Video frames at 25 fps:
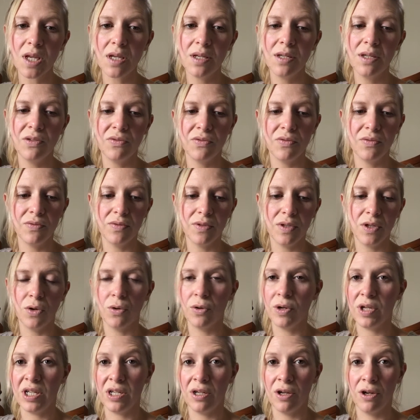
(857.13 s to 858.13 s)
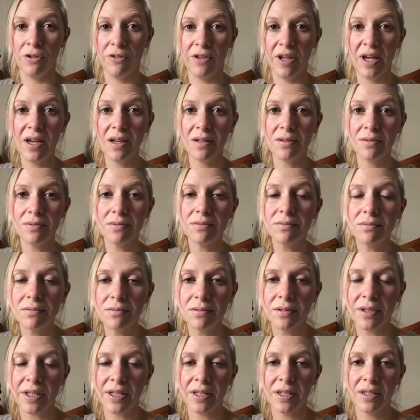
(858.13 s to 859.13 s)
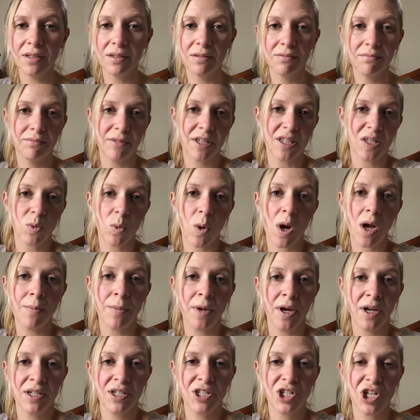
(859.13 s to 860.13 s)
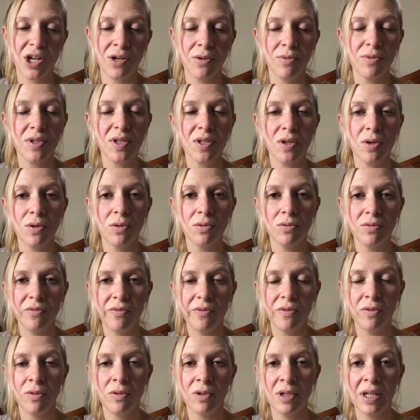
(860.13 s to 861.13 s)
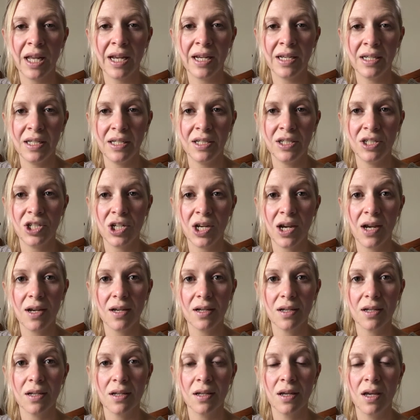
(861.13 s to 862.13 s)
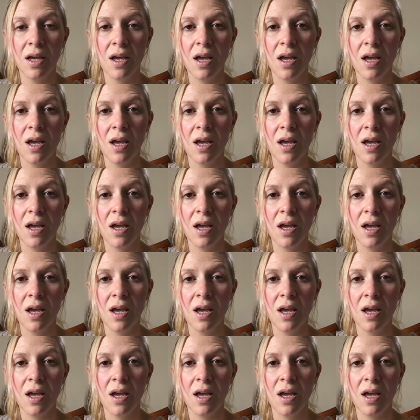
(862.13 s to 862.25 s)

you already know that's why my channel's called ForLainey&Jack.